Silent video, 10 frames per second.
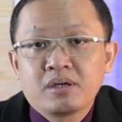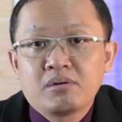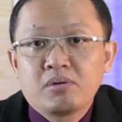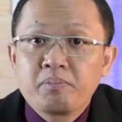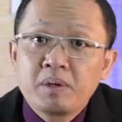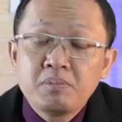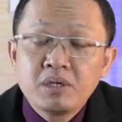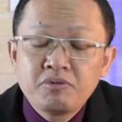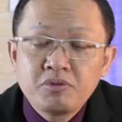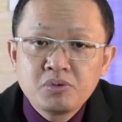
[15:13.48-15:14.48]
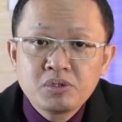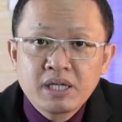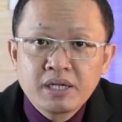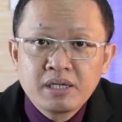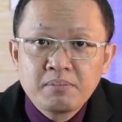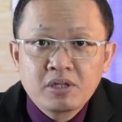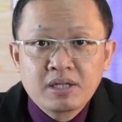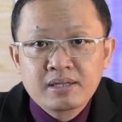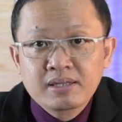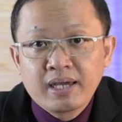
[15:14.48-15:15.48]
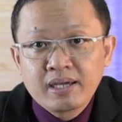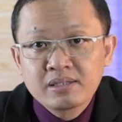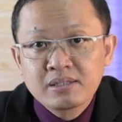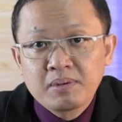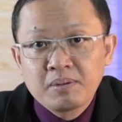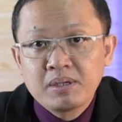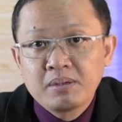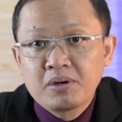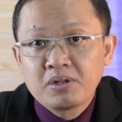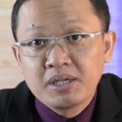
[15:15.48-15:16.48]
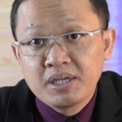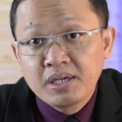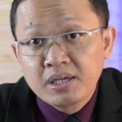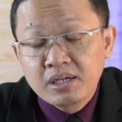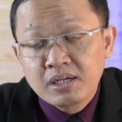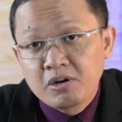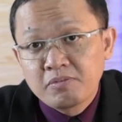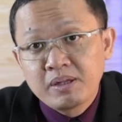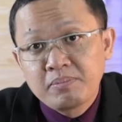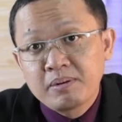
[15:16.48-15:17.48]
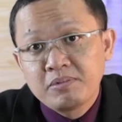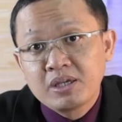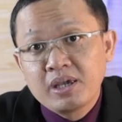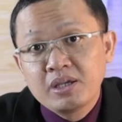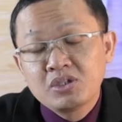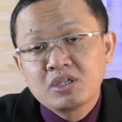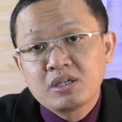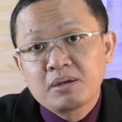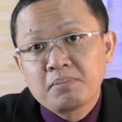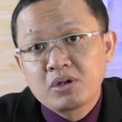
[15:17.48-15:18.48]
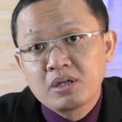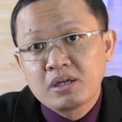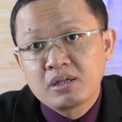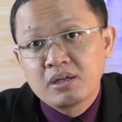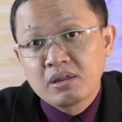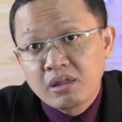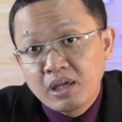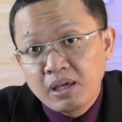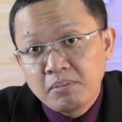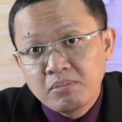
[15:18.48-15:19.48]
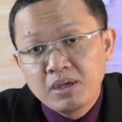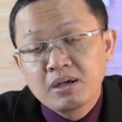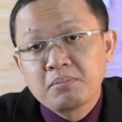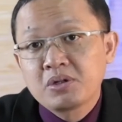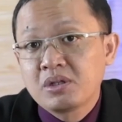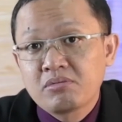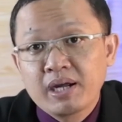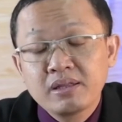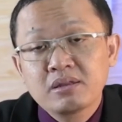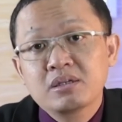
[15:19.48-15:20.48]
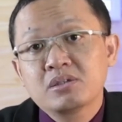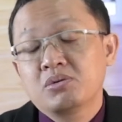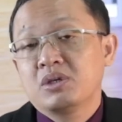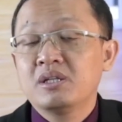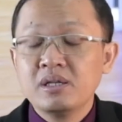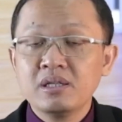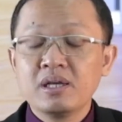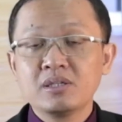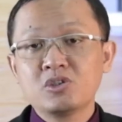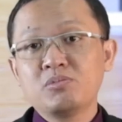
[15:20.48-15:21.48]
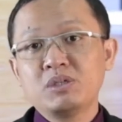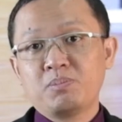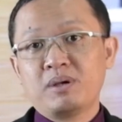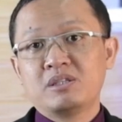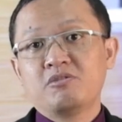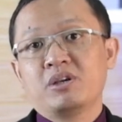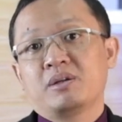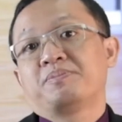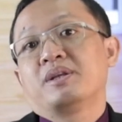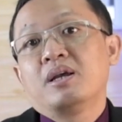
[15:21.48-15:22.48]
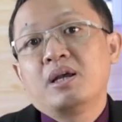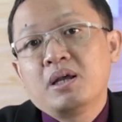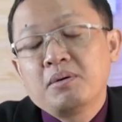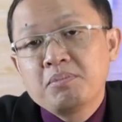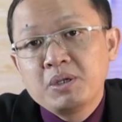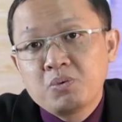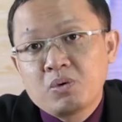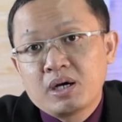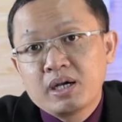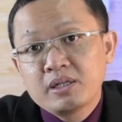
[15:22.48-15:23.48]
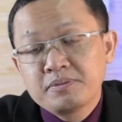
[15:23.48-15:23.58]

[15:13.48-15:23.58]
Maybe if you study about a text, maybe about the year of the publication, about the theme, yeah, about the writer, so it has to be specific. Meanwhile,